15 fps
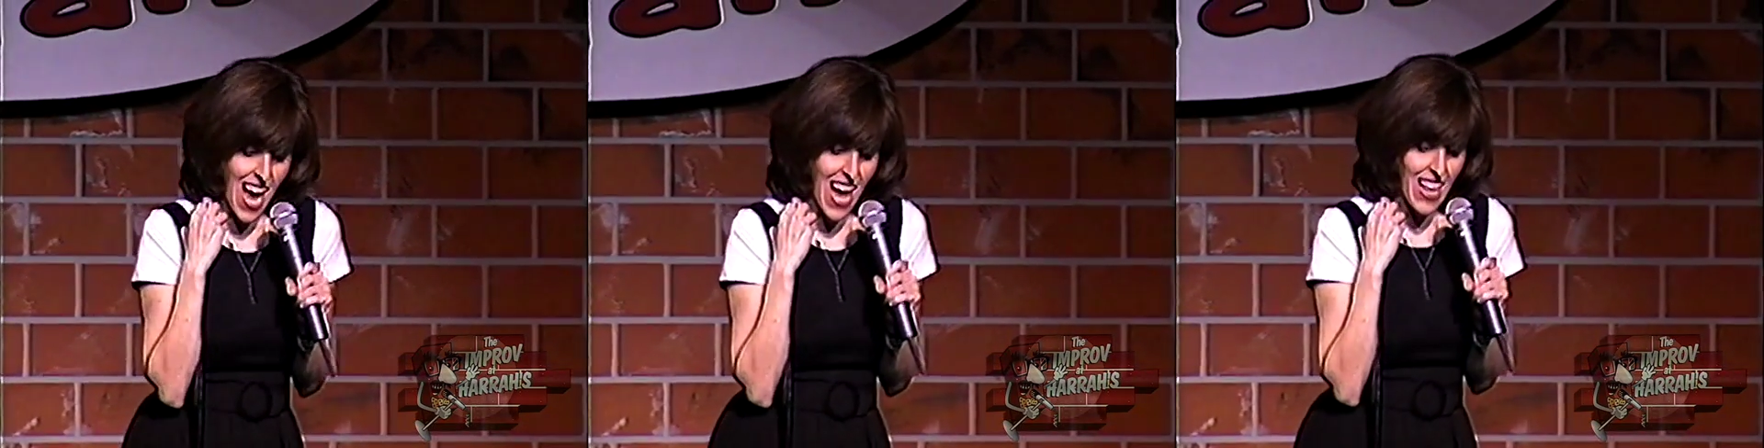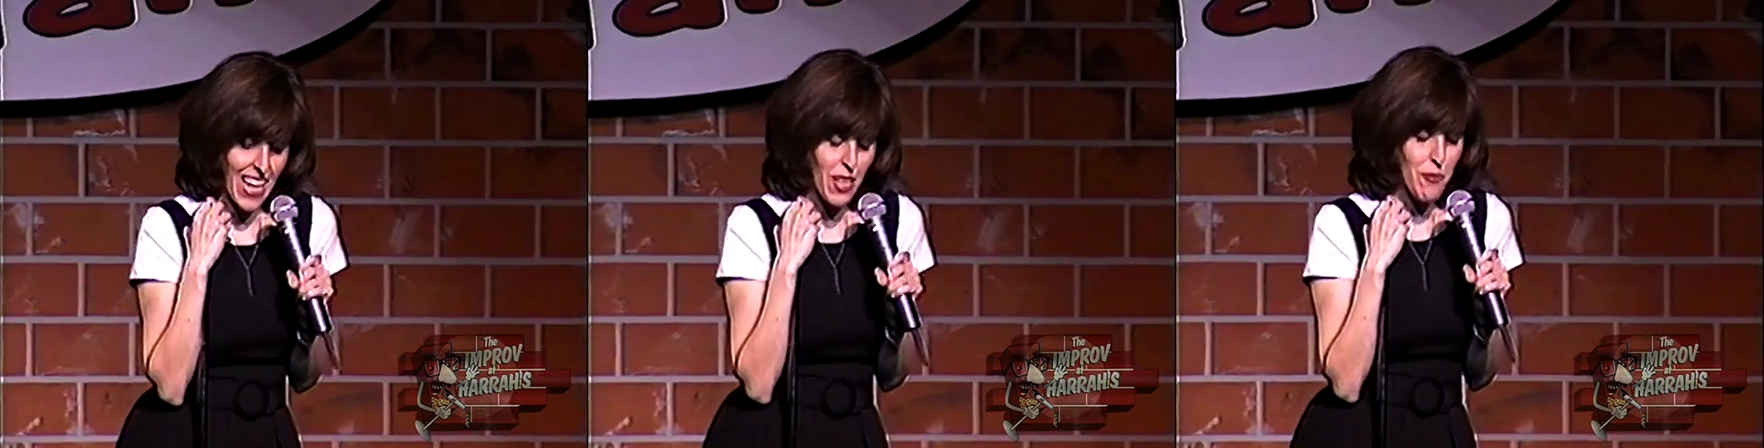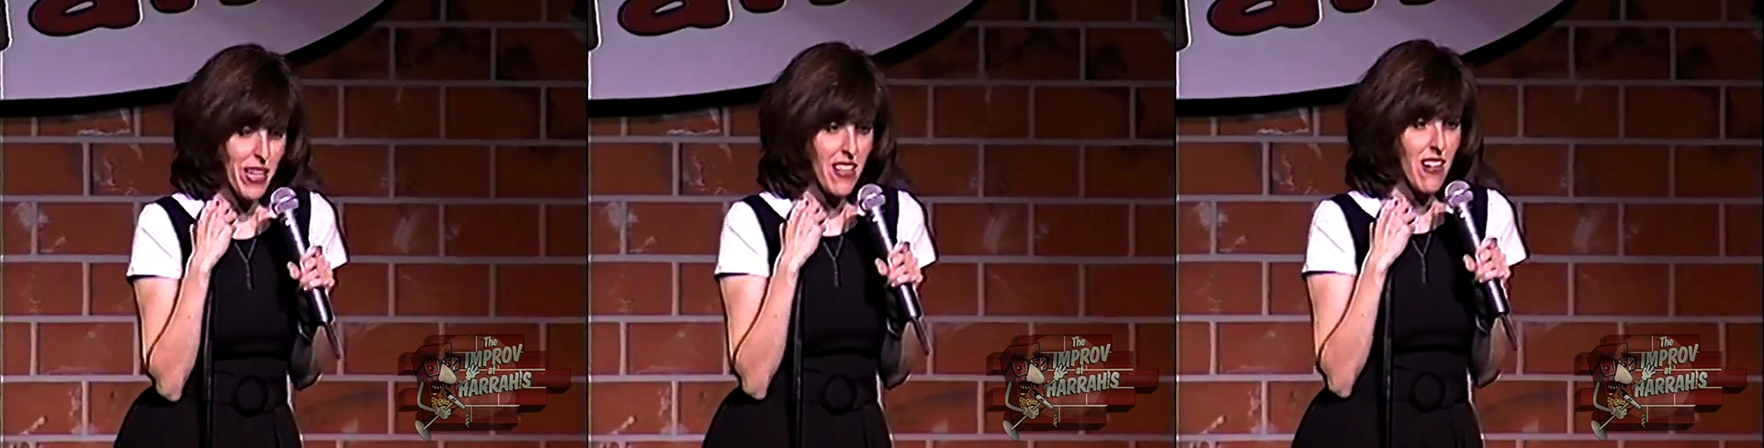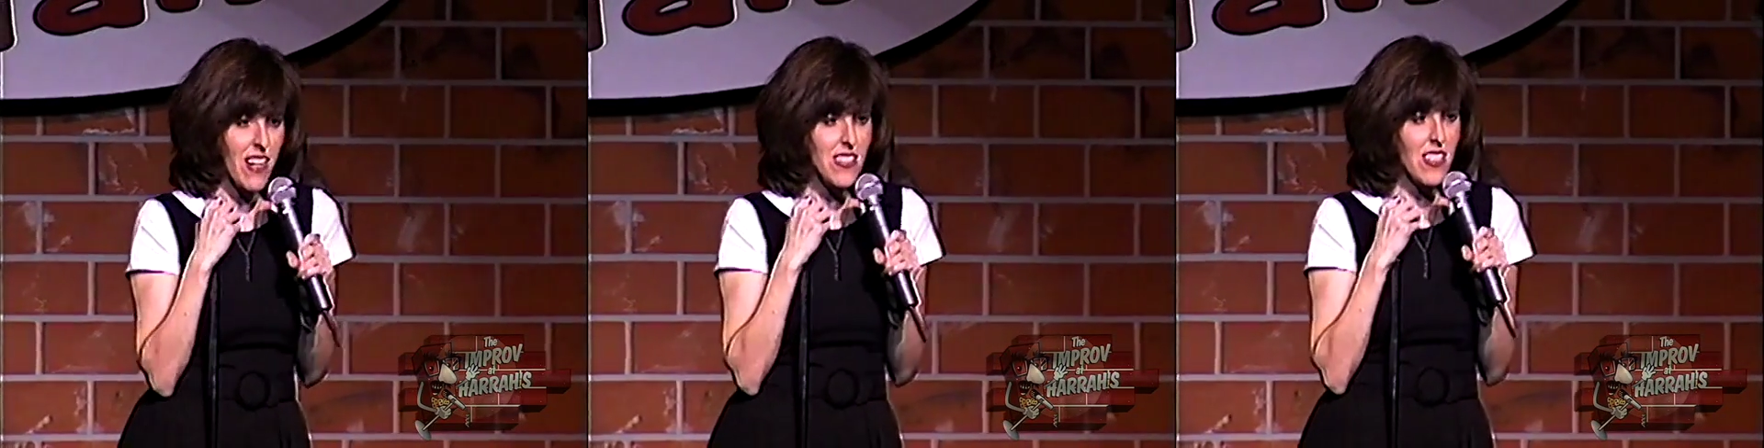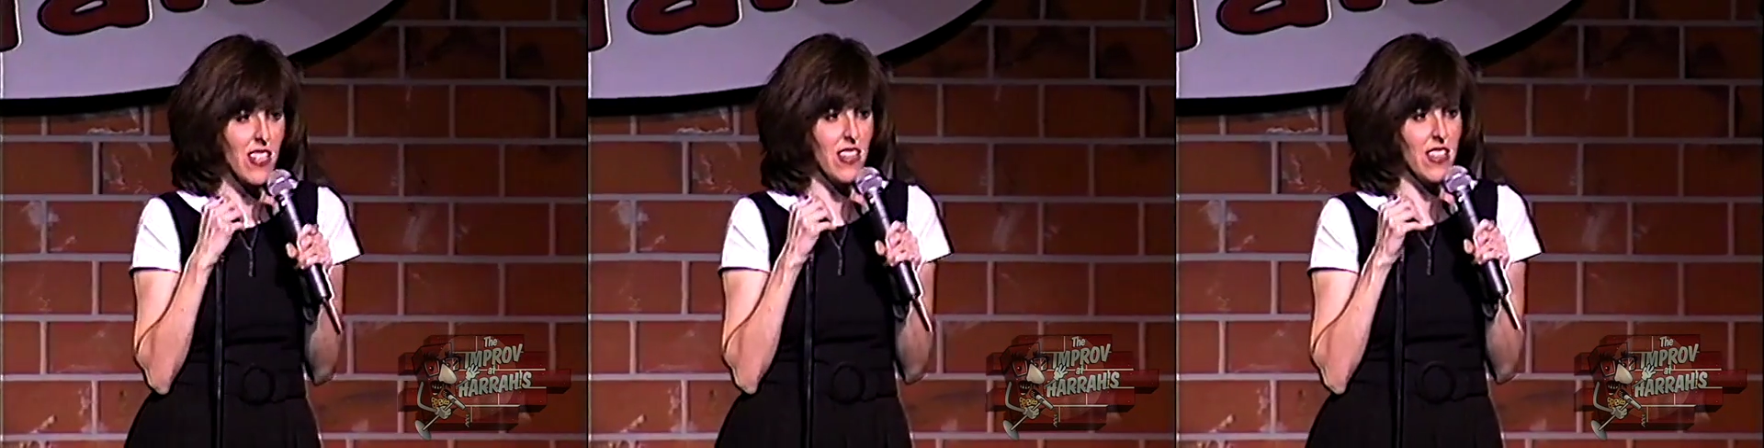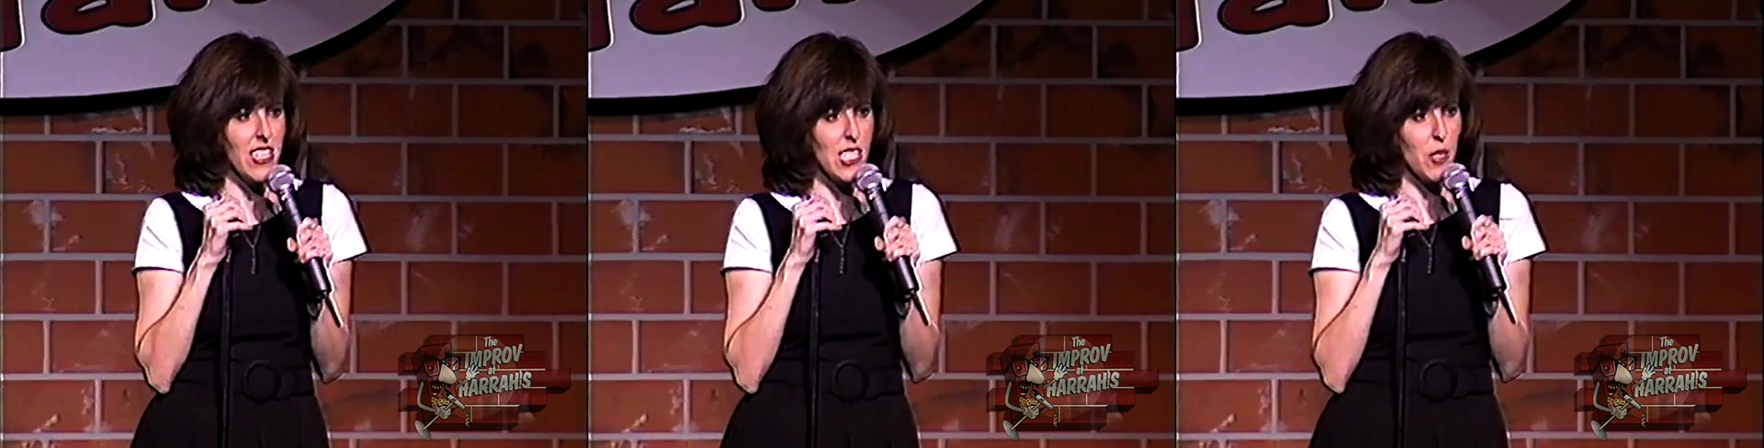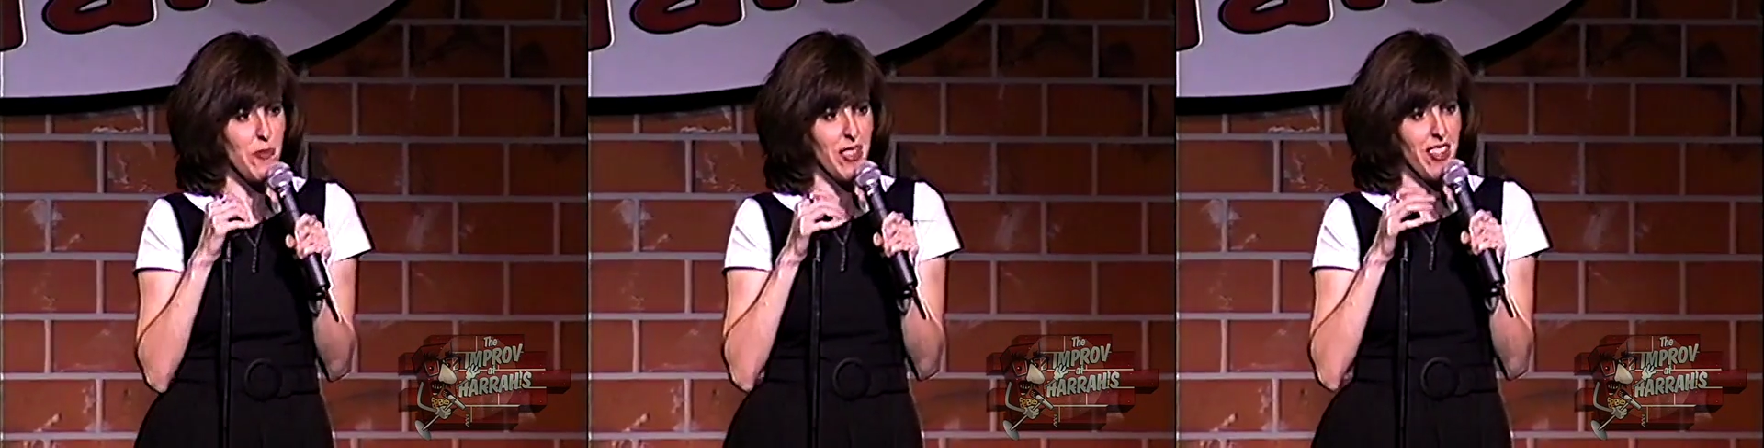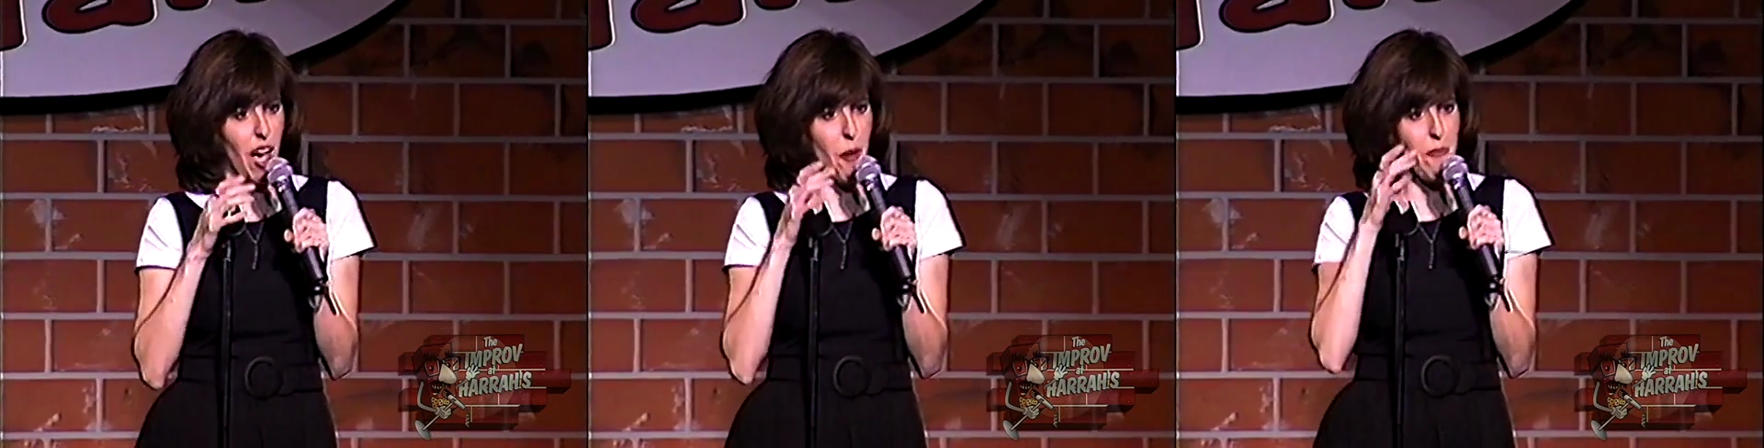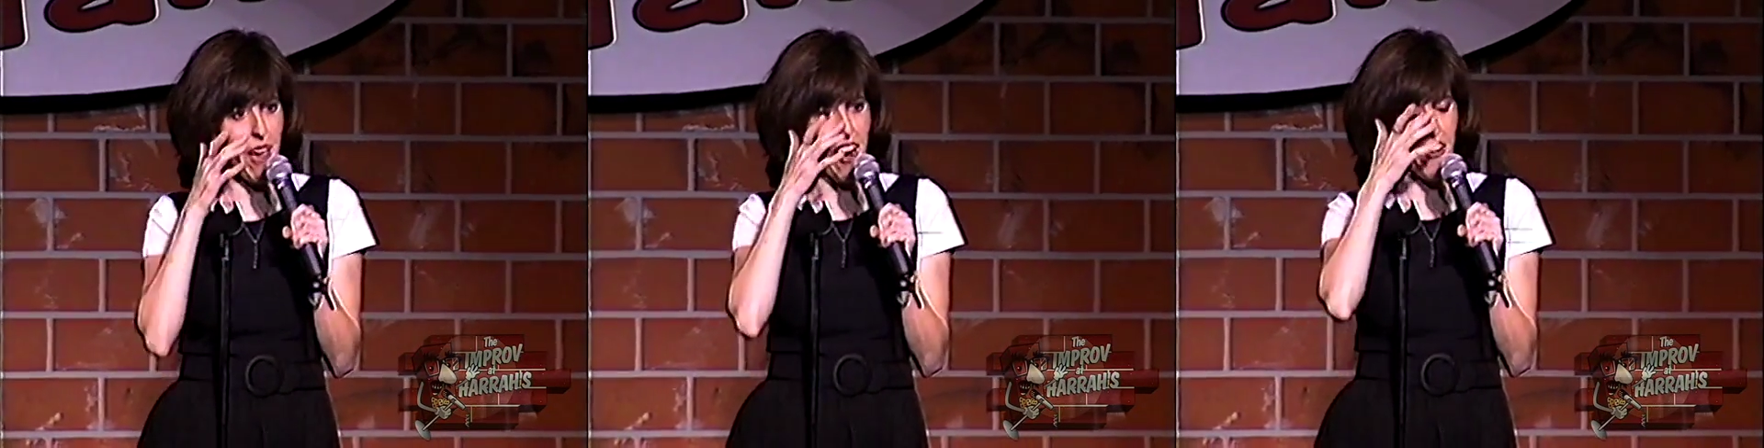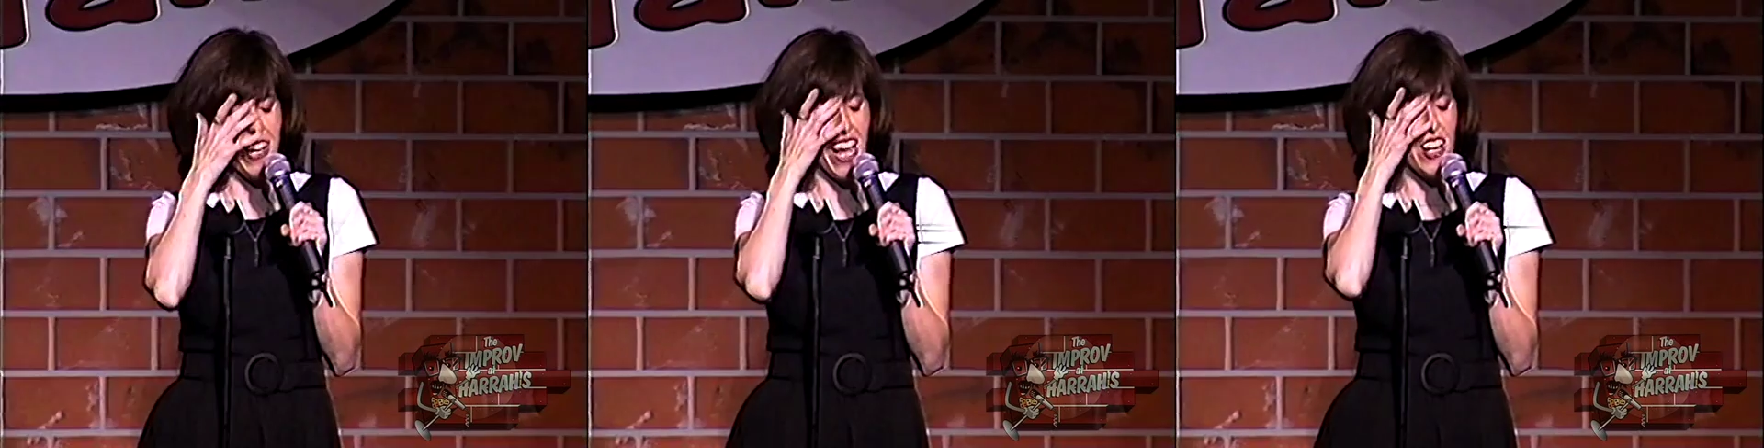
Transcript: Like, my cousin Elizabeth got married,